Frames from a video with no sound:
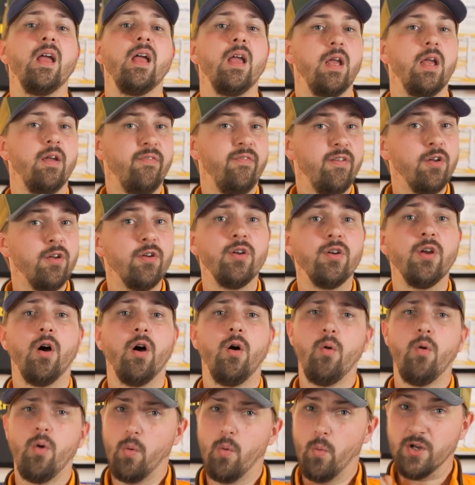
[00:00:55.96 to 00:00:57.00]
if you
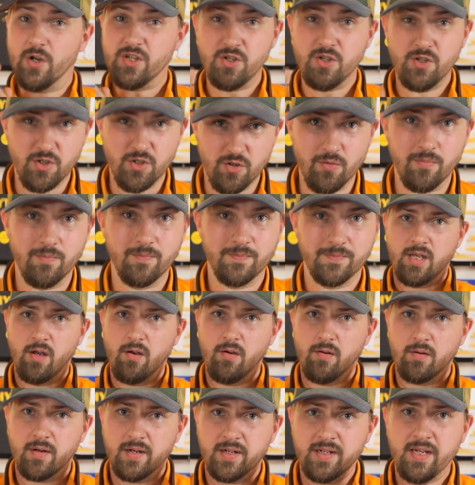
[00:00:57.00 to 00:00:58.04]
know what to do.
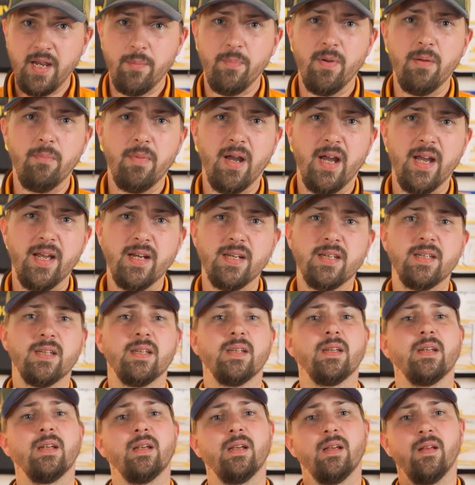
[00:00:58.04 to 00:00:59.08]
So keep in
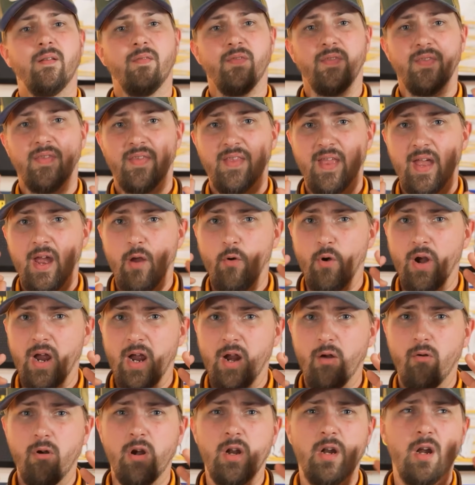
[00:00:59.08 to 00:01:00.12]
mind there
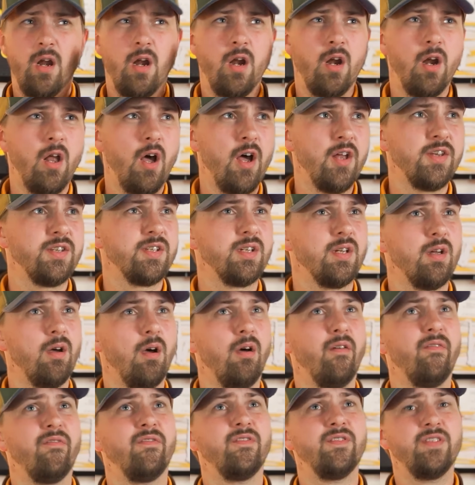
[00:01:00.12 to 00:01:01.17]
are a lot
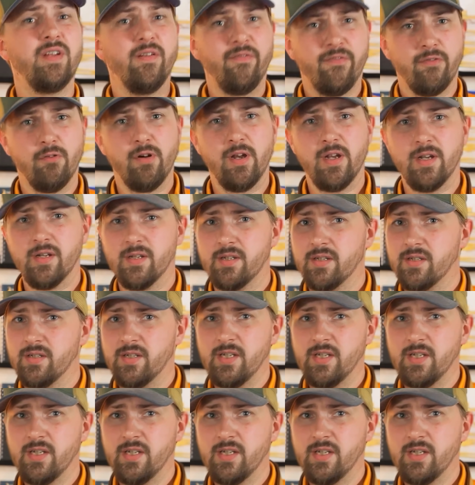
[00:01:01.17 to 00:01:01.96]
of different